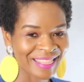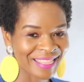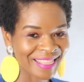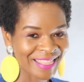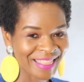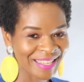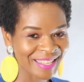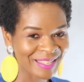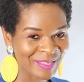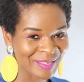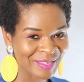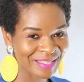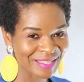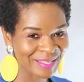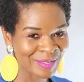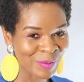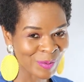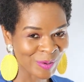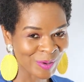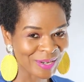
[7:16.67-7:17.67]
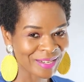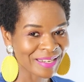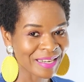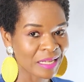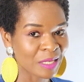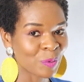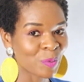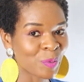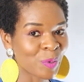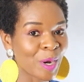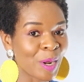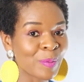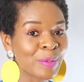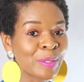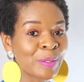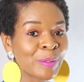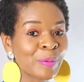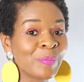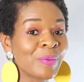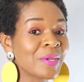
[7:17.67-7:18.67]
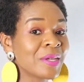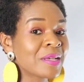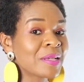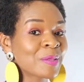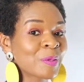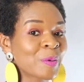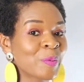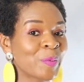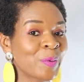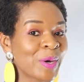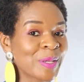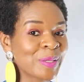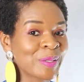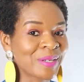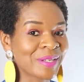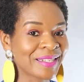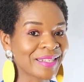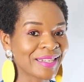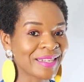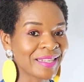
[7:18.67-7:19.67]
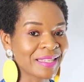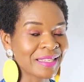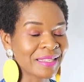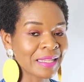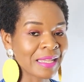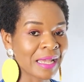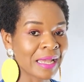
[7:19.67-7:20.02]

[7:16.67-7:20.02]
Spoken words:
This one is probably the biggest surprise on the list,